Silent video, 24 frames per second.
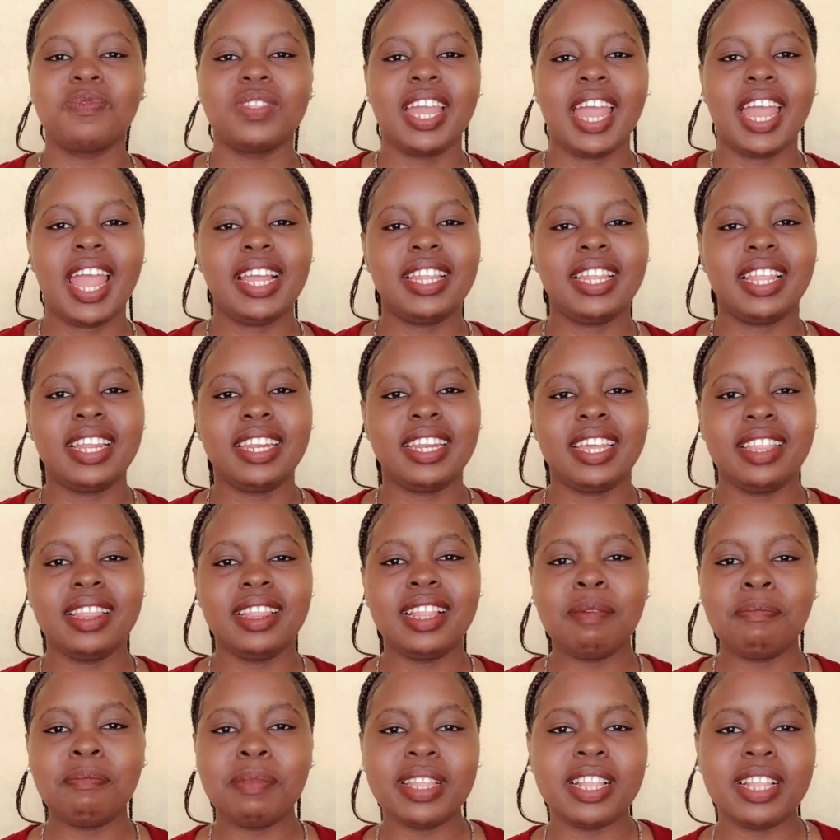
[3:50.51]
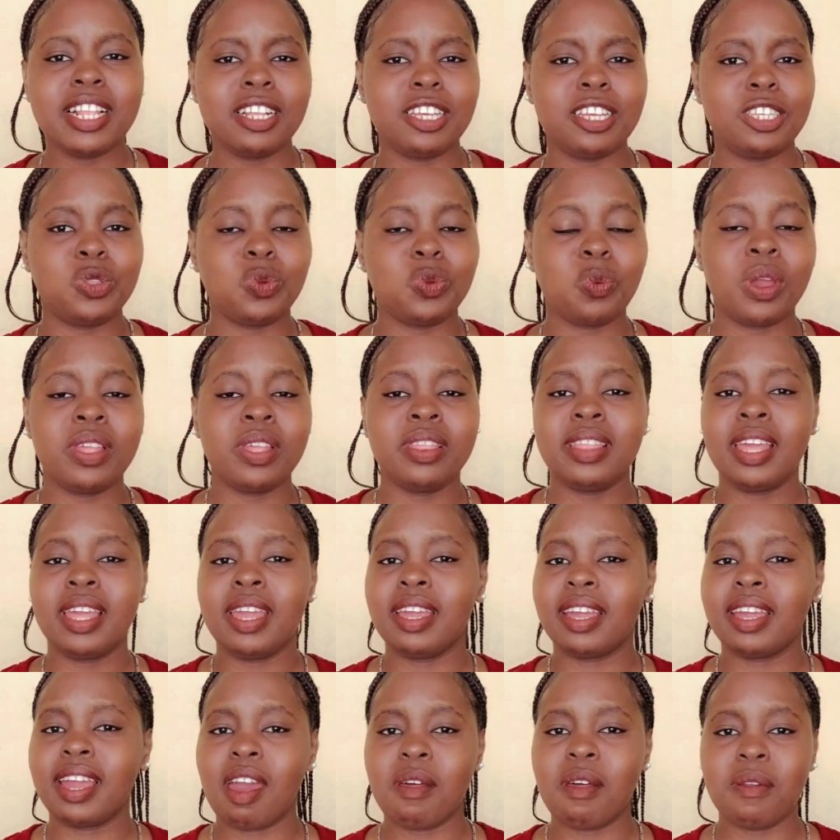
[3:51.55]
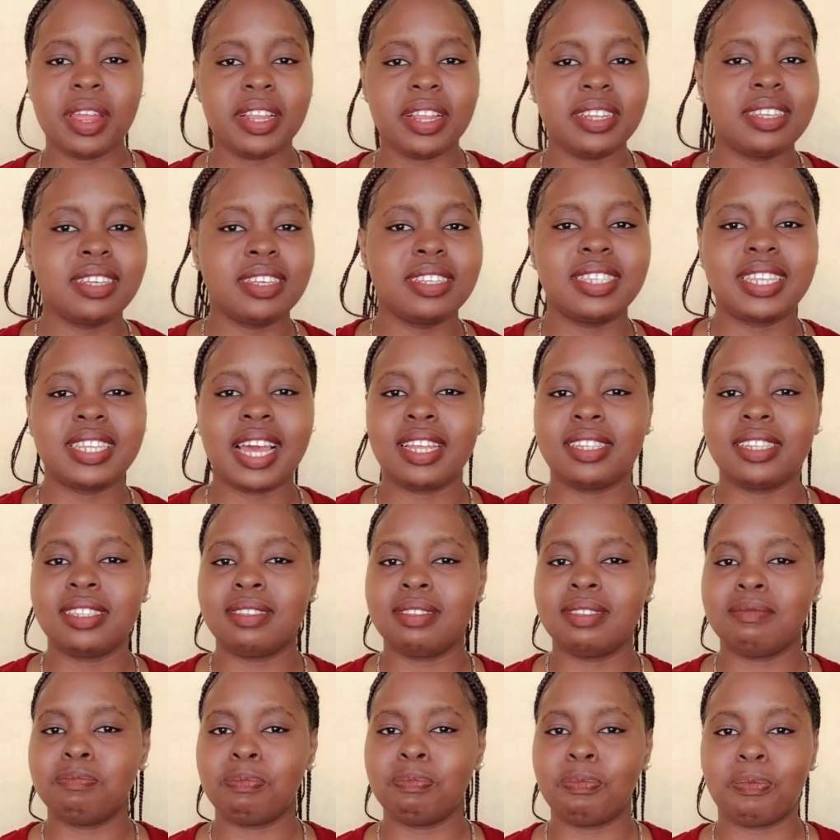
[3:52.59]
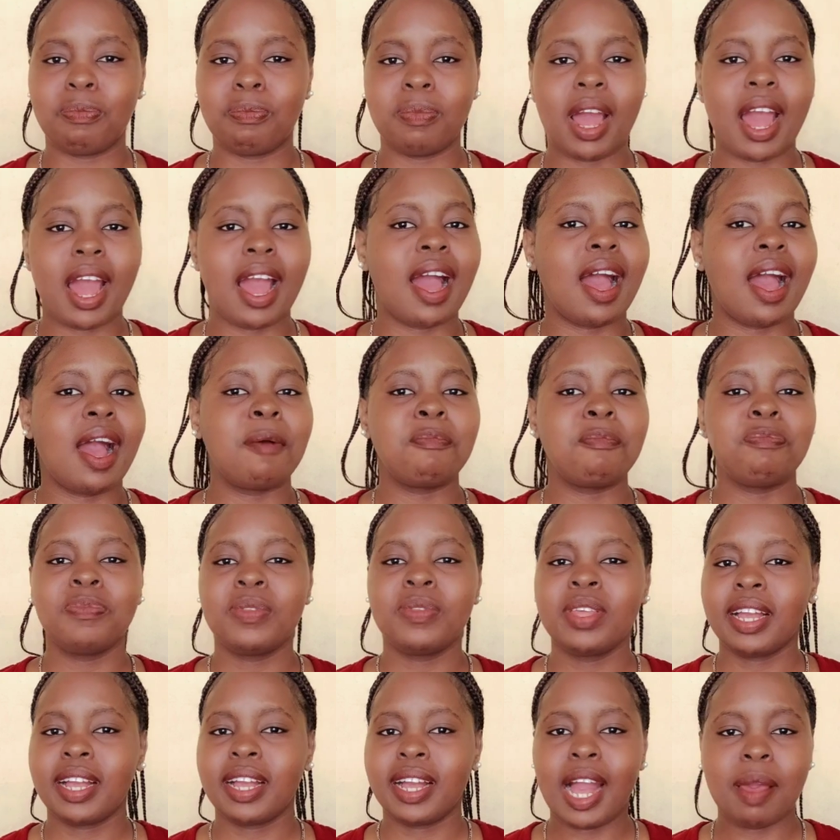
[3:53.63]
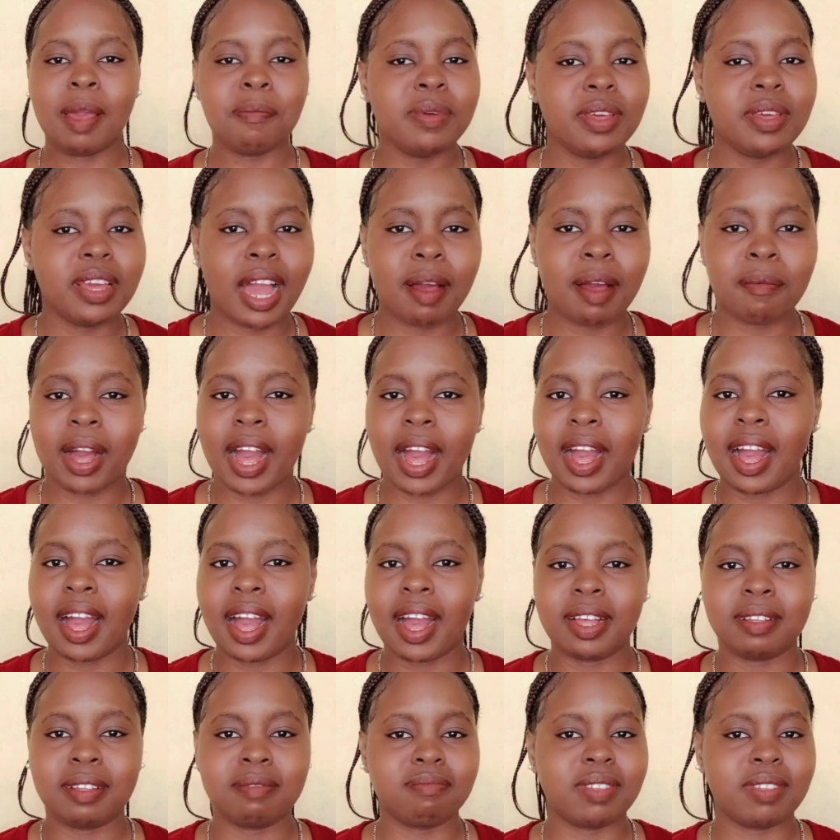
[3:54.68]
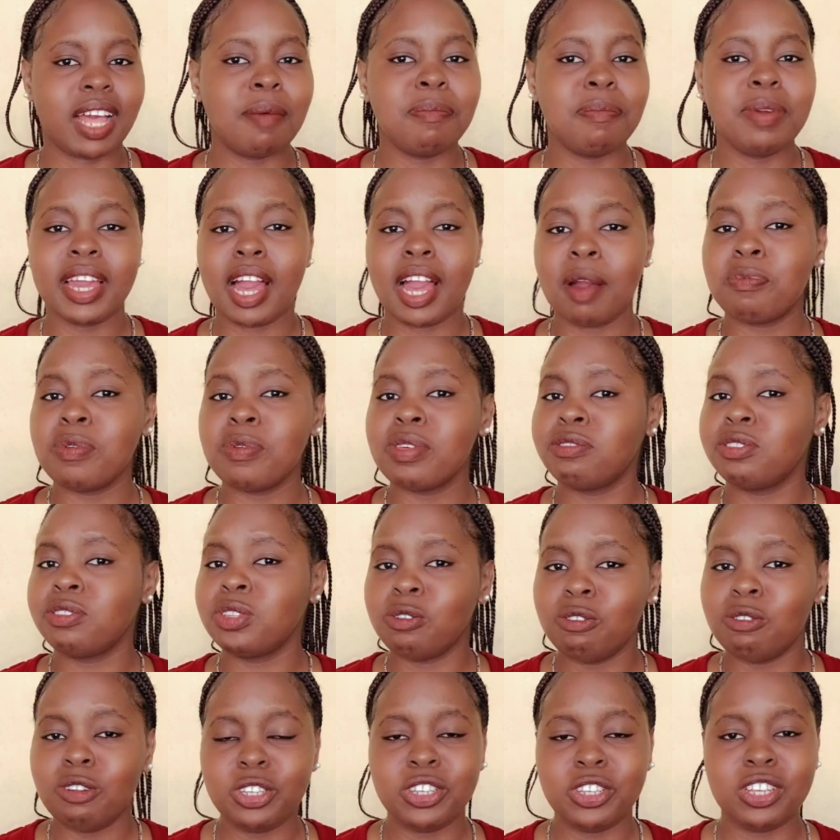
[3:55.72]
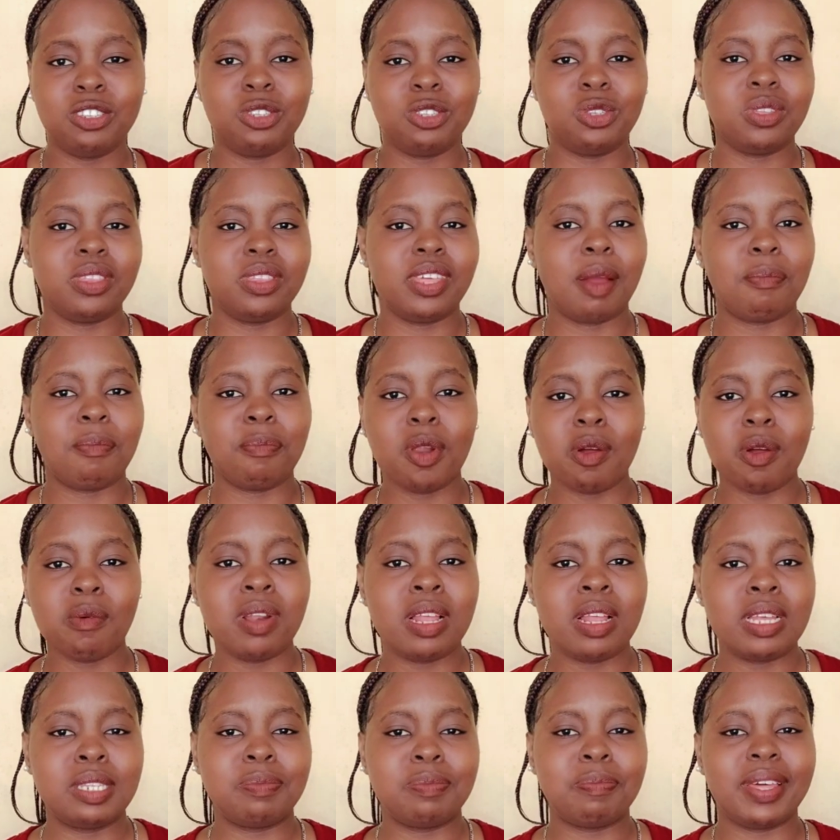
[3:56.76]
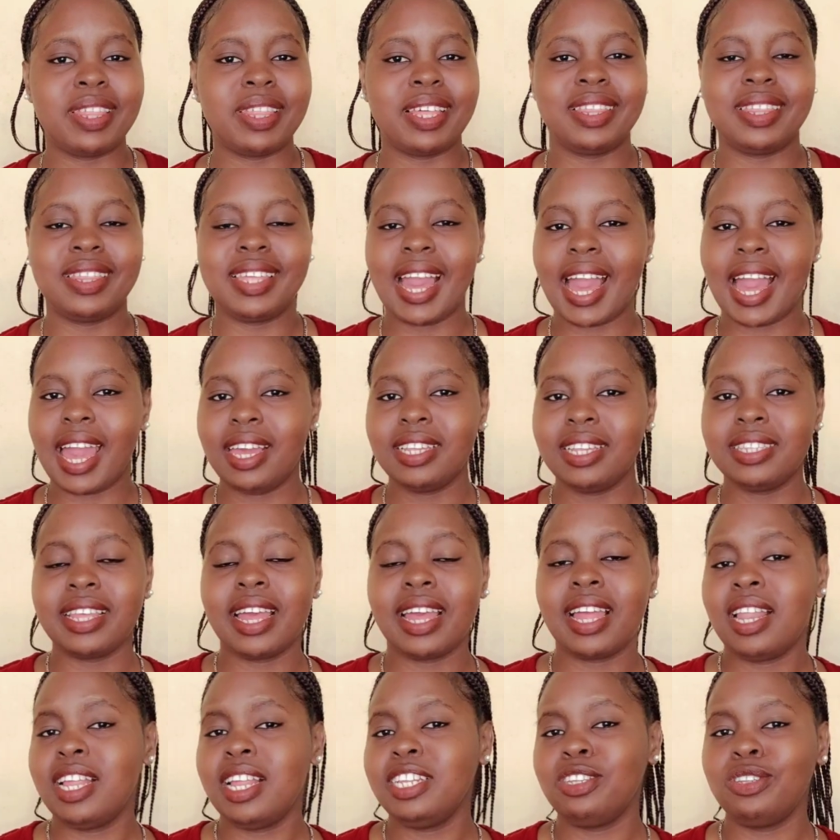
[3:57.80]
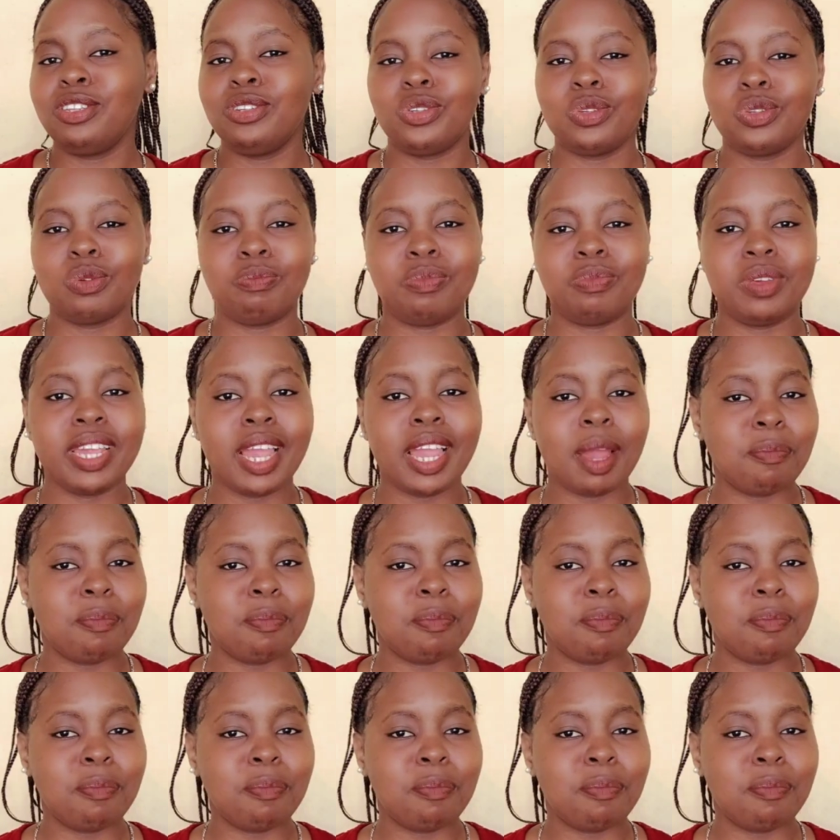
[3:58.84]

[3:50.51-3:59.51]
And then in the middle is when the characters are coming up with solutions to their problems, but then they are escalating to bigger